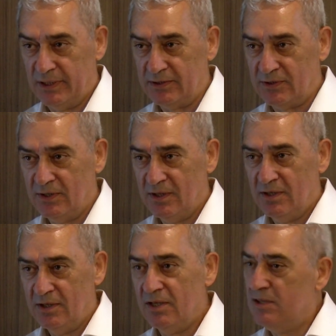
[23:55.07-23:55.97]
Yes,
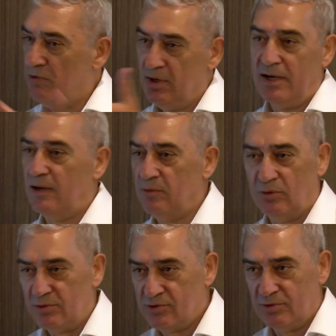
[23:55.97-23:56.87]
it will
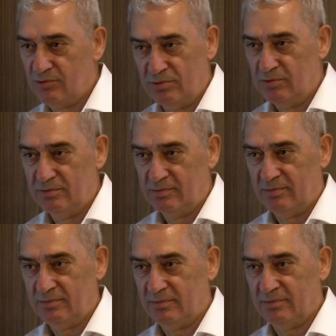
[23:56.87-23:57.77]
come also to
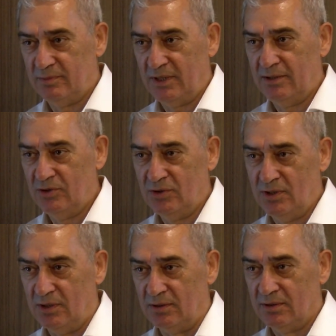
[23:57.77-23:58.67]

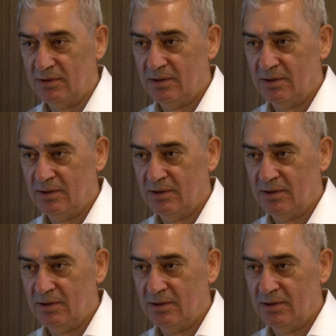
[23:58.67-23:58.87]
Macedonia.